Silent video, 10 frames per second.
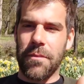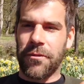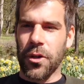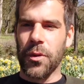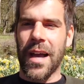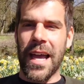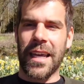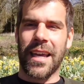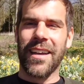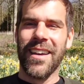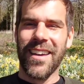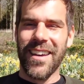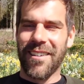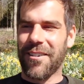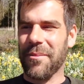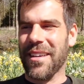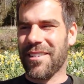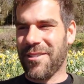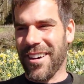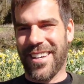grapefruit hanging from
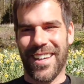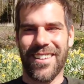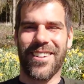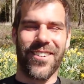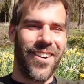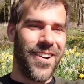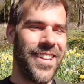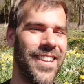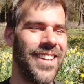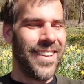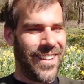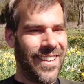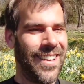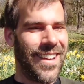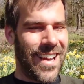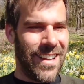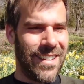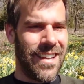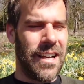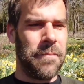his fucking groin.
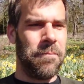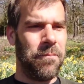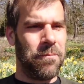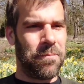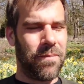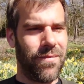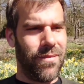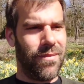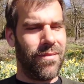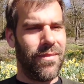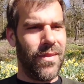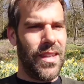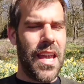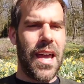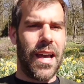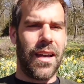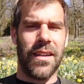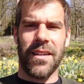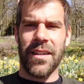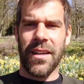And yeah,
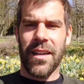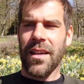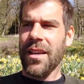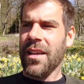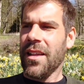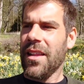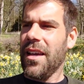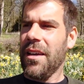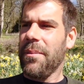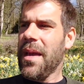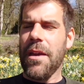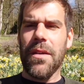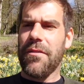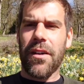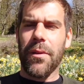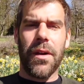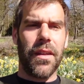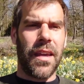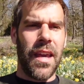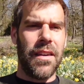it may be very
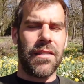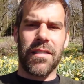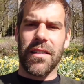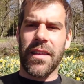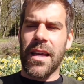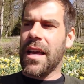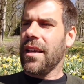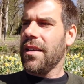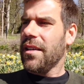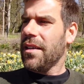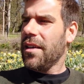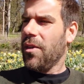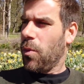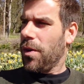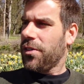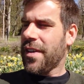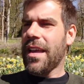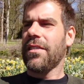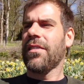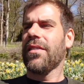well the case that what
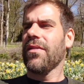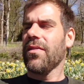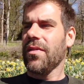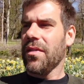sets